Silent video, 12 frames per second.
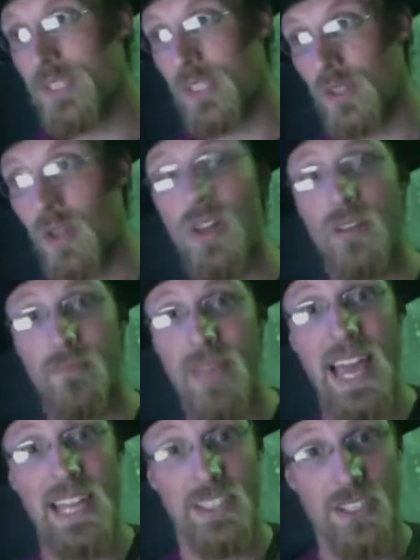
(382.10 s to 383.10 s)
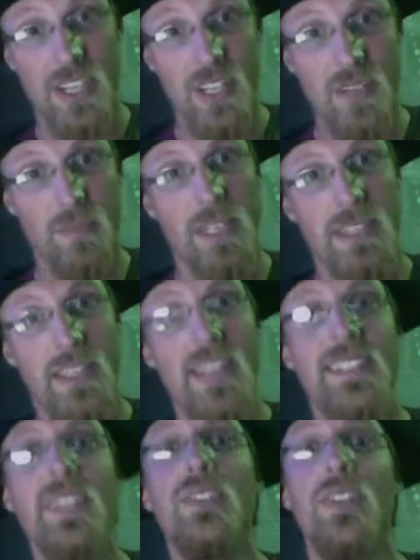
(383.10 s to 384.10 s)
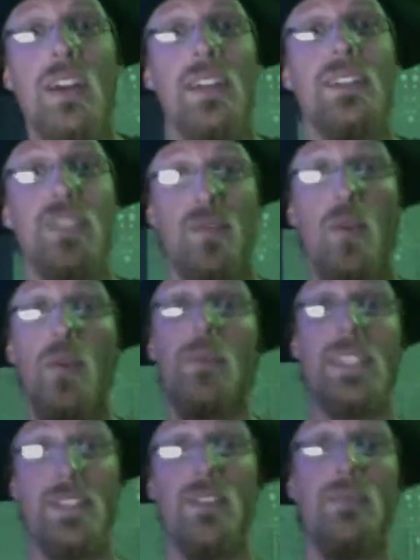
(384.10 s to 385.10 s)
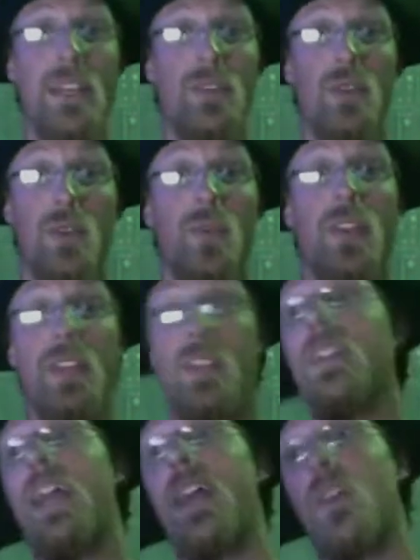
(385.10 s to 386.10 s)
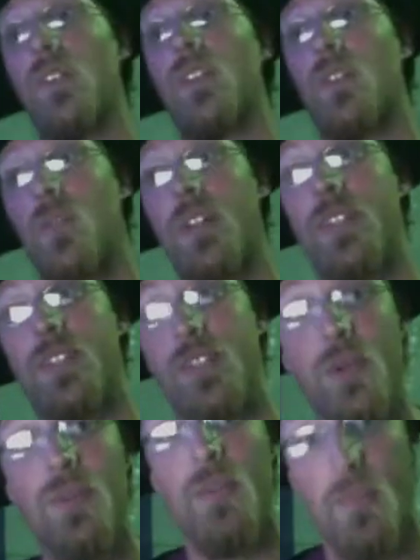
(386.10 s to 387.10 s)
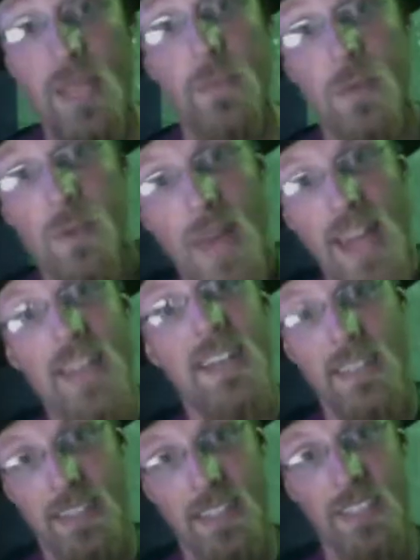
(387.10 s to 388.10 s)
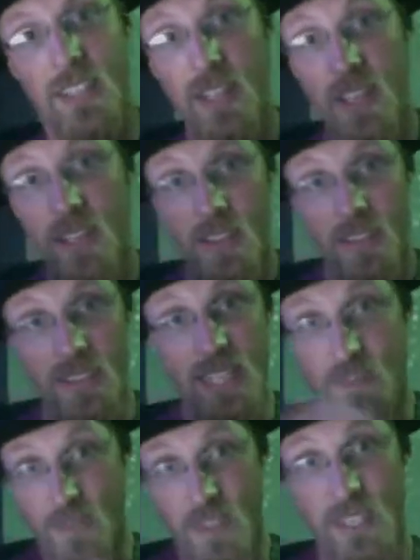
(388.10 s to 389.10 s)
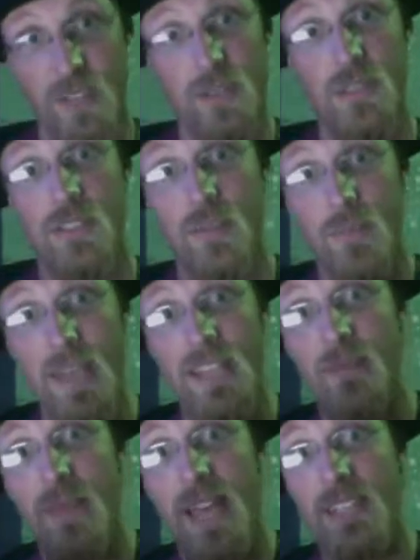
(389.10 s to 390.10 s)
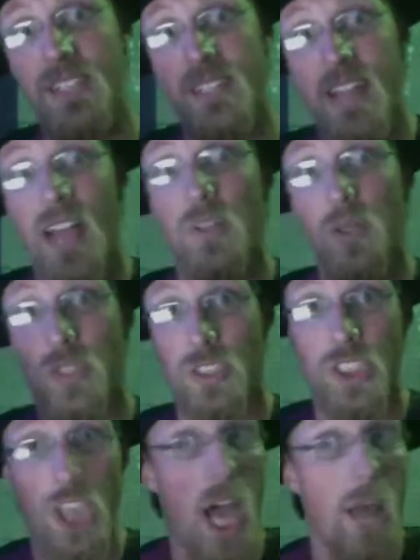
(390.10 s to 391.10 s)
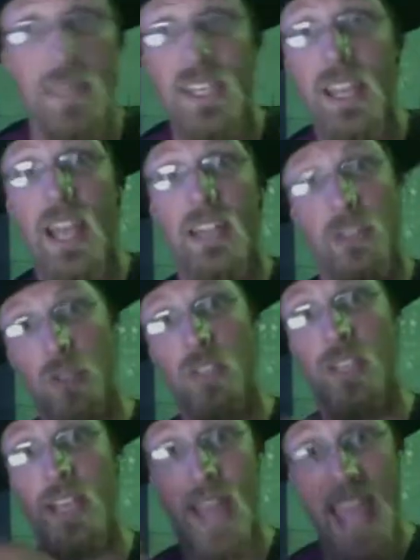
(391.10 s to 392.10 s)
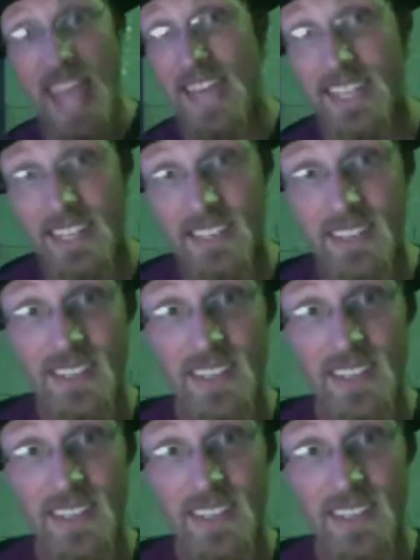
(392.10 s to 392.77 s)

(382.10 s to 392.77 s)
a long match, but they still cut it to form and still made it look really good. And all the credit to the people who edited these videos to make the matches not look choppy and look edited.